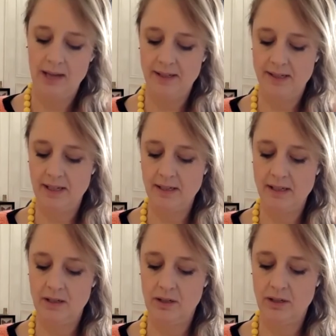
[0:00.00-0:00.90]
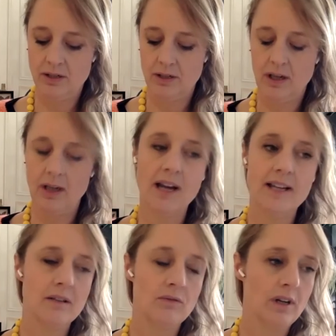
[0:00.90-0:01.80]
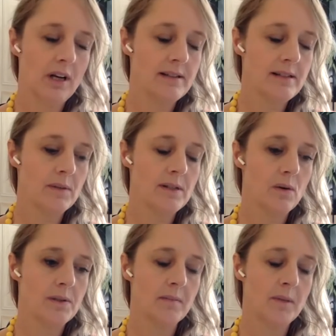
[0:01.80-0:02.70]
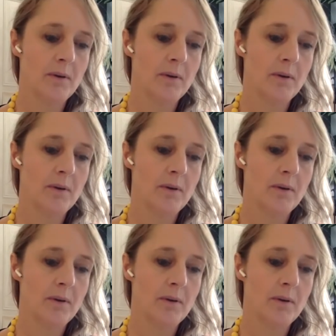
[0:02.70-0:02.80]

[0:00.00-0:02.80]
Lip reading: there's things that you can do. Like I didn't realize it was causing me